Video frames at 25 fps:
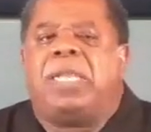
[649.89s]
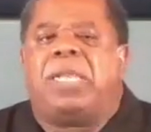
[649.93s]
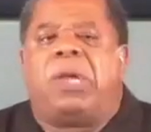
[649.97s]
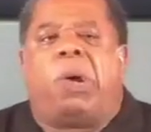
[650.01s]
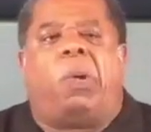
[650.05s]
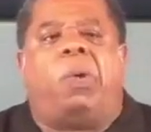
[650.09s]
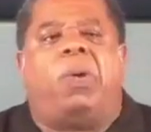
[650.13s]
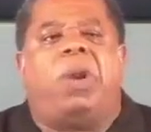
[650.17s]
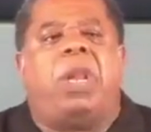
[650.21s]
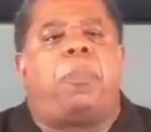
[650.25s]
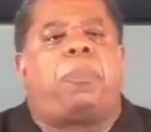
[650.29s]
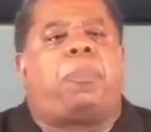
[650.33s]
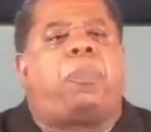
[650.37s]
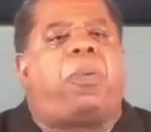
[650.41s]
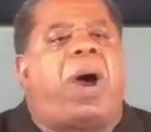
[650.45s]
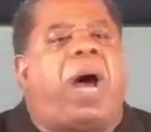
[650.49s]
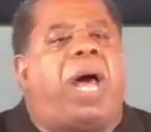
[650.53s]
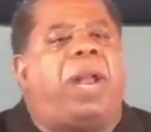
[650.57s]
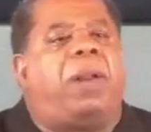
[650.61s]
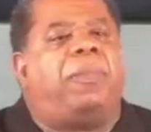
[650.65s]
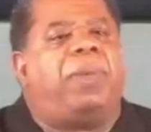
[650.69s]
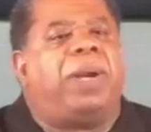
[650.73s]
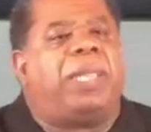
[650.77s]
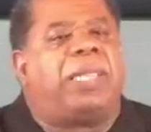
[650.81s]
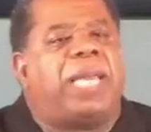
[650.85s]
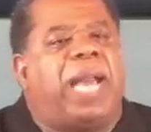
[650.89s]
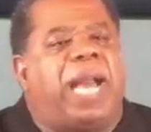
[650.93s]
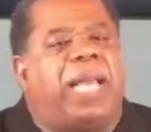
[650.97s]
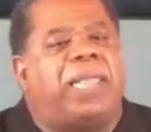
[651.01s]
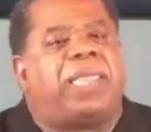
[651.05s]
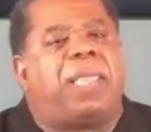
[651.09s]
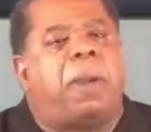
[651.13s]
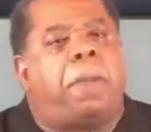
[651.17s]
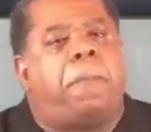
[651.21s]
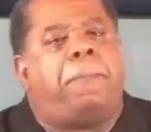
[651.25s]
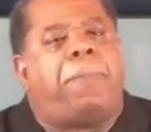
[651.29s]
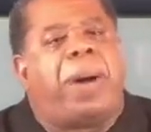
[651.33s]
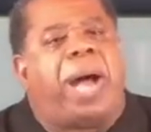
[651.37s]
The only problem with
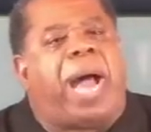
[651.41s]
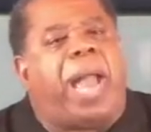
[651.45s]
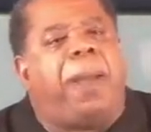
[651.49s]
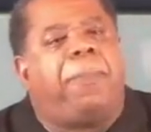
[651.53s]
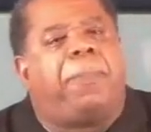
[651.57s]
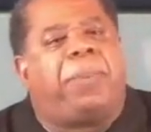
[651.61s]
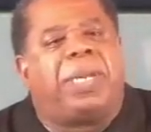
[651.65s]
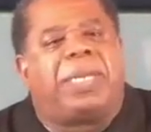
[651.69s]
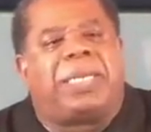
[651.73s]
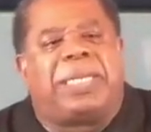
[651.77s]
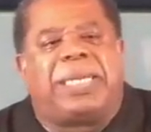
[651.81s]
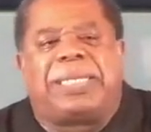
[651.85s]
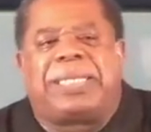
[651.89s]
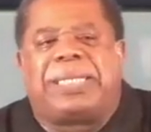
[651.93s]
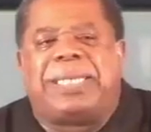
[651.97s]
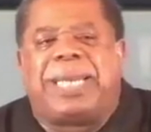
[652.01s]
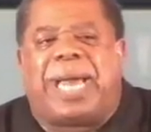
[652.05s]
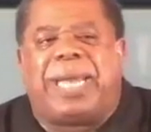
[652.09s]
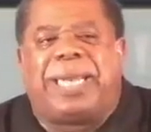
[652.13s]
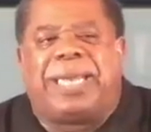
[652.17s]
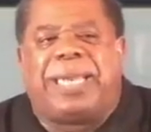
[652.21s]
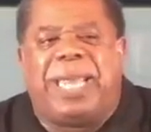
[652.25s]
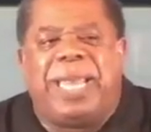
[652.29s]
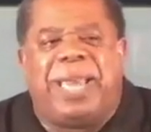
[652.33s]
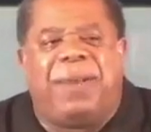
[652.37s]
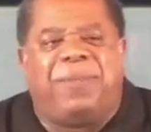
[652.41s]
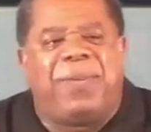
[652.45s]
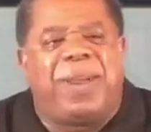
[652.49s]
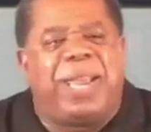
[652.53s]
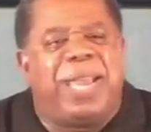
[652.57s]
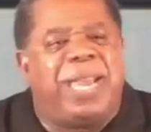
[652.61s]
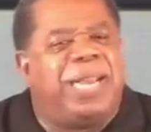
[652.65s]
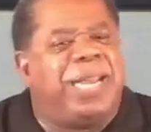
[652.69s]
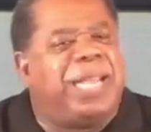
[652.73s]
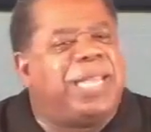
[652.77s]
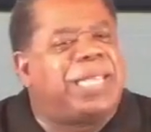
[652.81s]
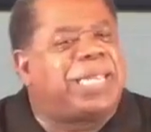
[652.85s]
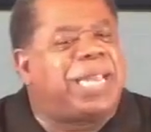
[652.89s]
that, the Bible does not give
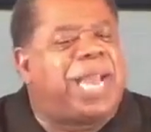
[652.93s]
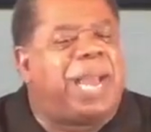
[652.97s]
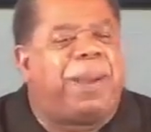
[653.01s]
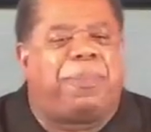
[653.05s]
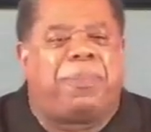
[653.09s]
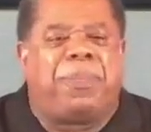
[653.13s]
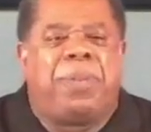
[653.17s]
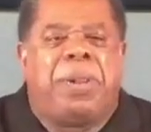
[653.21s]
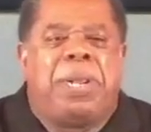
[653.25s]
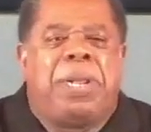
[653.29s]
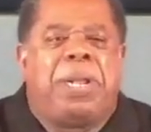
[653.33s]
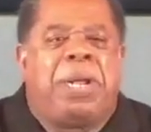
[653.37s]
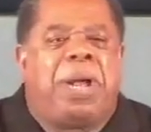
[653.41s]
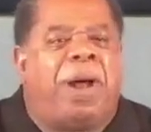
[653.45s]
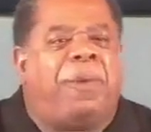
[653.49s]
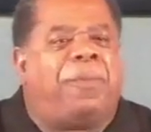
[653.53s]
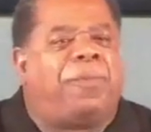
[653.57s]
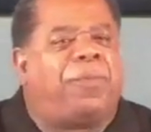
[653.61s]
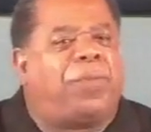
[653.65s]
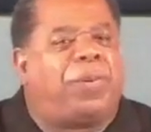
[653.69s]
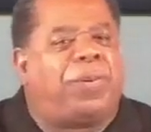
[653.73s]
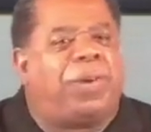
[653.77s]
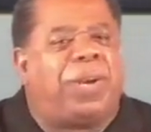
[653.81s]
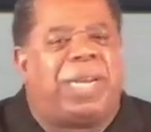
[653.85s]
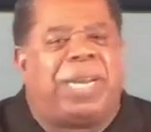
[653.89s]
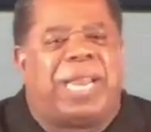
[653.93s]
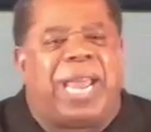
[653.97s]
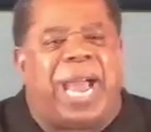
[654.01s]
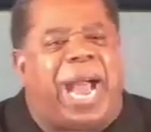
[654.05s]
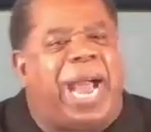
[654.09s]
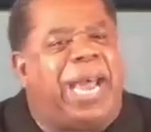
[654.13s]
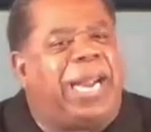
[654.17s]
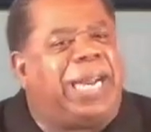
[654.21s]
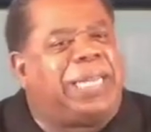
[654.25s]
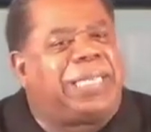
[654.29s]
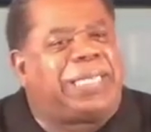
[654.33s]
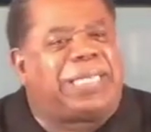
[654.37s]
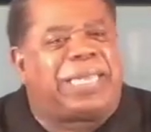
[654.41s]
any type of
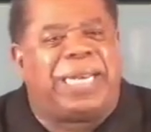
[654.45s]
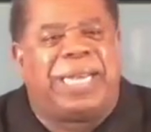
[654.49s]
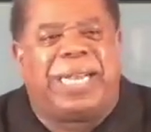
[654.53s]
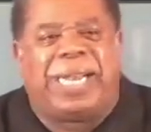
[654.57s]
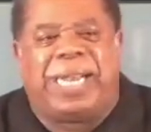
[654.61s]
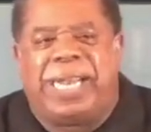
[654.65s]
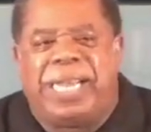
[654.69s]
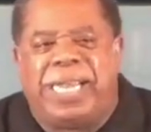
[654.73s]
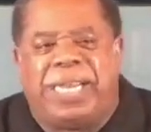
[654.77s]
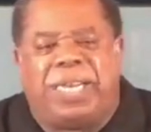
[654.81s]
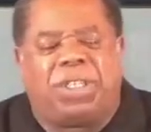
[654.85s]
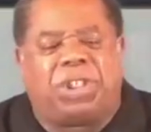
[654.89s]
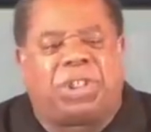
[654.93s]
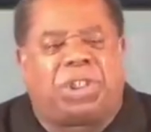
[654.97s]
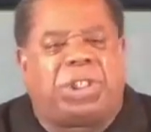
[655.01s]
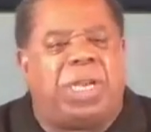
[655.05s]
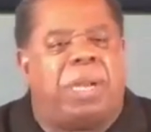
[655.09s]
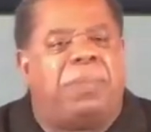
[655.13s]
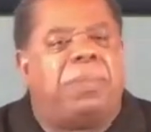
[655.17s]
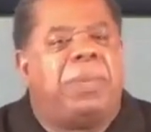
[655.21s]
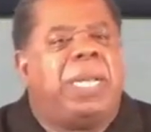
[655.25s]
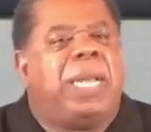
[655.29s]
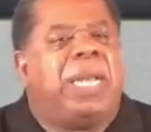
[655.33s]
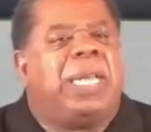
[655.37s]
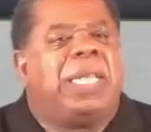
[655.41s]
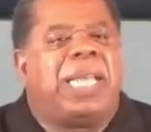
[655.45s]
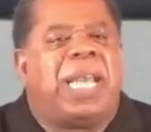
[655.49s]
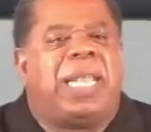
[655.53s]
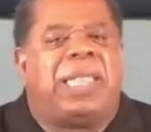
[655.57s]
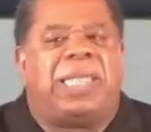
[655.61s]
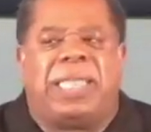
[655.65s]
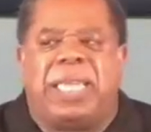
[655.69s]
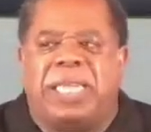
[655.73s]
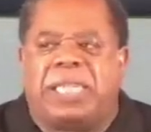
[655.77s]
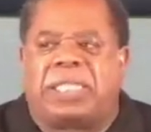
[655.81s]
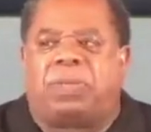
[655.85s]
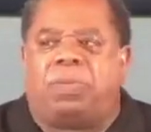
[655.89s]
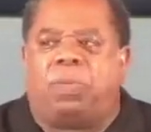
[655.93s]
guidance and leadership
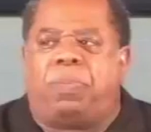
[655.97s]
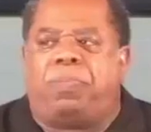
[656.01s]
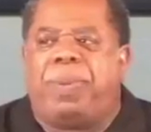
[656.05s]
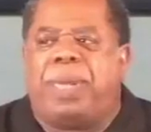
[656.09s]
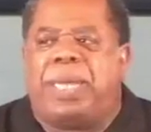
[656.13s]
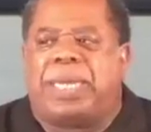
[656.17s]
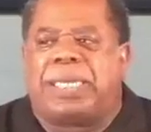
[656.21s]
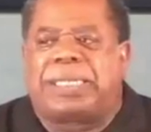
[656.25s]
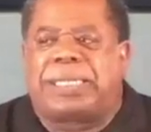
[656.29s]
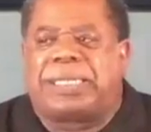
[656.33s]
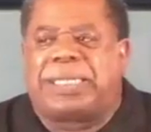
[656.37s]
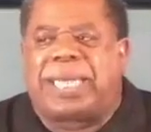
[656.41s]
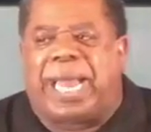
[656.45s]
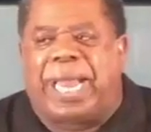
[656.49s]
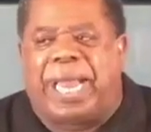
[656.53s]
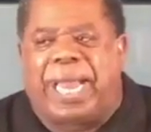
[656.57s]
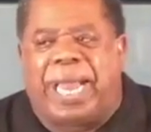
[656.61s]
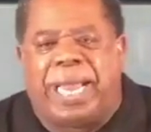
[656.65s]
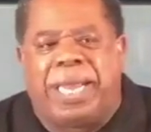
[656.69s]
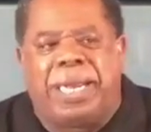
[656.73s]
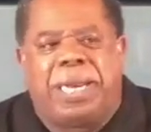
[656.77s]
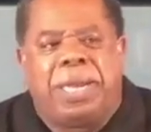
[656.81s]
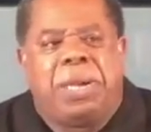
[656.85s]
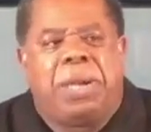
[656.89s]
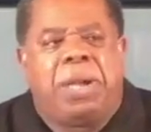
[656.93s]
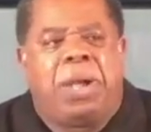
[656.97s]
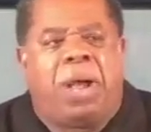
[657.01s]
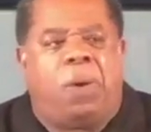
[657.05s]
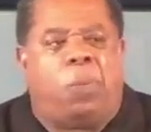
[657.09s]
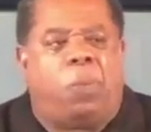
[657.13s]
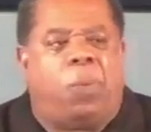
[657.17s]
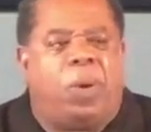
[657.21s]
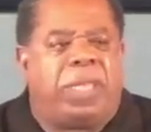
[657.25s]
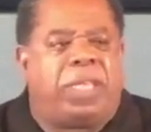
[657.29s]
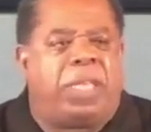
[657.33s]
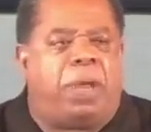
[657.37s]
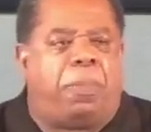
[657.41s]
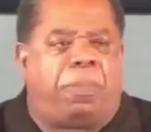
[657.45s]
that this would be a sign
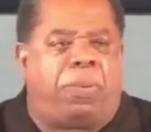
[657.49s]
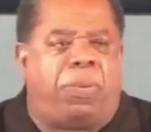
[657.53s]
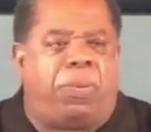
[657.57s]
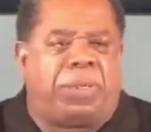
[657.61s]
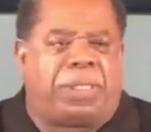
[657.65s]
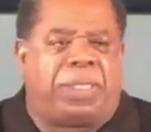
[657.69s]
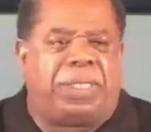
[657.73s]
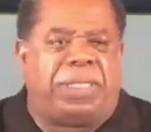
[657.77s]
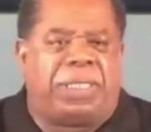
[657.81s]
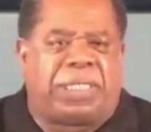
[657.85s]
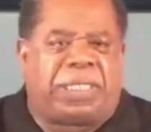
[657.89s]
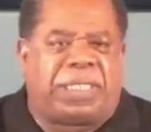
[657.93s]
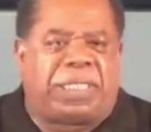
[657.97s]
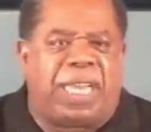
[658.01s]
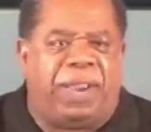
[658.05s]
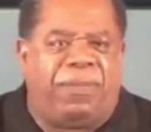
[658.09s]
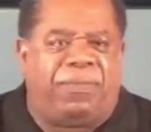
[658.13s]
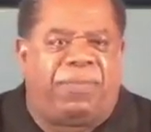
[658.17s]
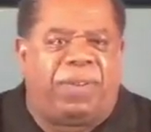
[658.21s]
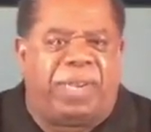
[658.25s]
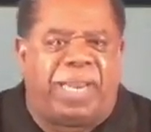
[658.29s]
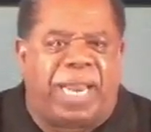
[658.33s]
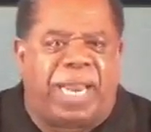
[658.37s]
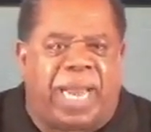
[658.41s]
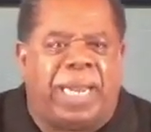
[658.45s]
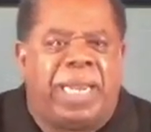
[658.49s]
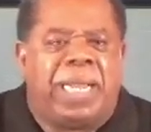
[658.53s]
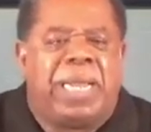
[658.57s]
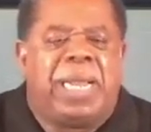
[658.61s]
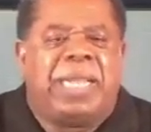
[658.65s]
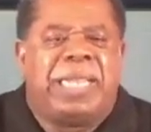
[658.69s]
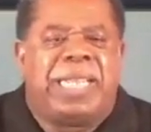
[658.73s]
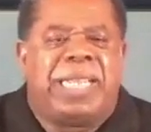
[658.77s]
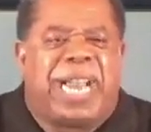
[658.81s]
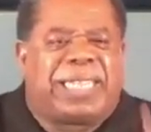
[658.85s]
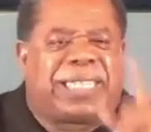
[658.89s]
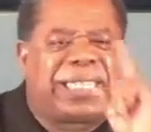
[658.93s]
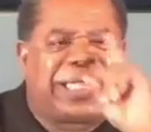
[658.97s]
of whether a person is saved or not.
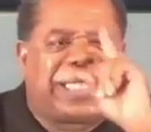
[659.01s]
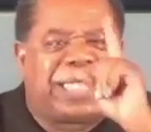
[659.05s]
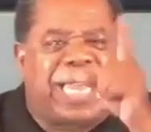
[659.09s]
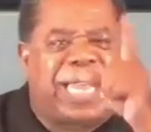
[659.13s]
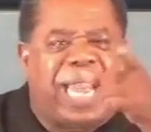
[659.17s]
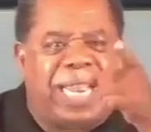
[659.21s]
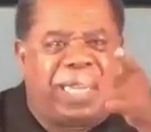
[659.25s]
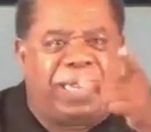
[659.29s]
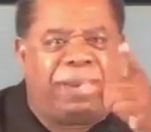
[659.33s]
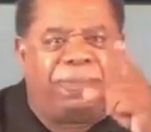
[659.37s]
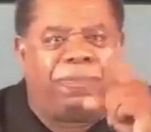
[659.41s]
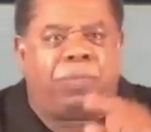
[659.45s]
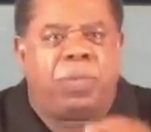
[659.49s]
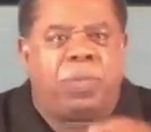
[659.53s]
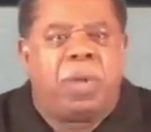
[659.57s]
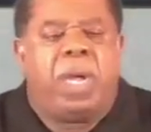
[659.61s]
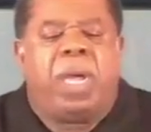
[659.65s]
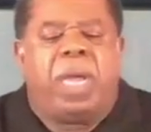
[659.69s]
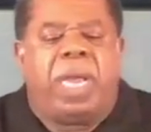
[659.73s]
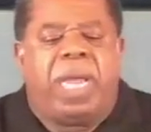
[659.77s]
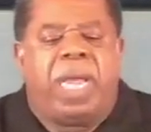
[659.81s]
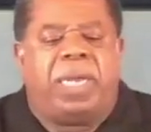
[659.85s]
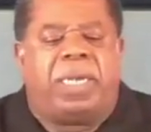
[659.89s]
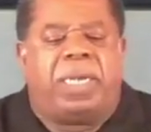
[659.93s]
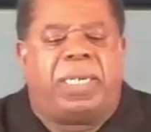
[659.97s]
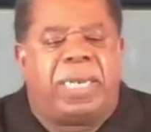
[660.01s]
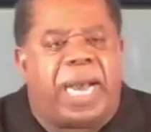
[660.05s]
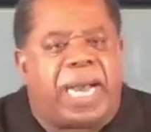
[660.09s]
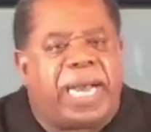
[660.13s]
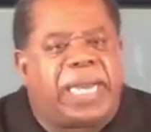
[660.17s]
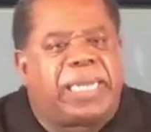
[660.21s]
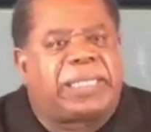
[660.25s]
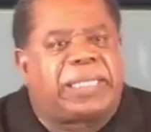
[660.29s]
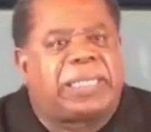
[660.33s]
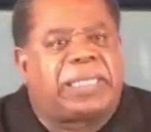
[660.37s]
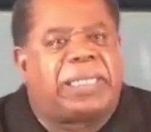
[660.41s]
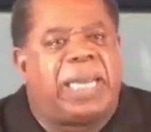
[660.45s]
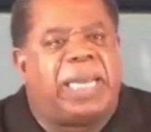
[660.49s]
That's Satan. He
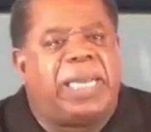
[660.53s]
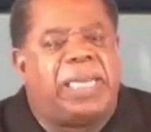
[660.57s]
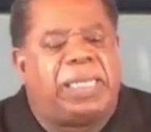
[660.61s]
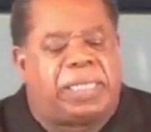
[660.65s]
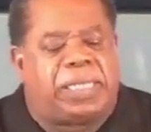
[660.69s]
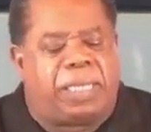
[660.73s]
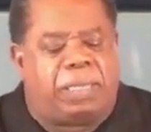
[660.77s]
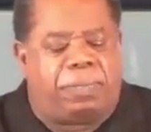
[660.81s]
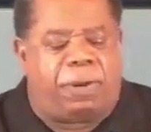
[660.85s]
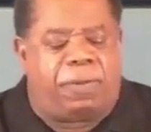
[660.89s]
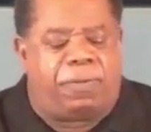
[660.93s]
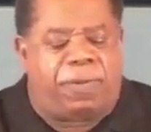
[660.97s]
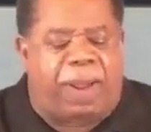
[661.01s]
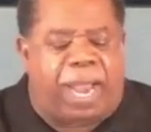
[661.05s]
does things in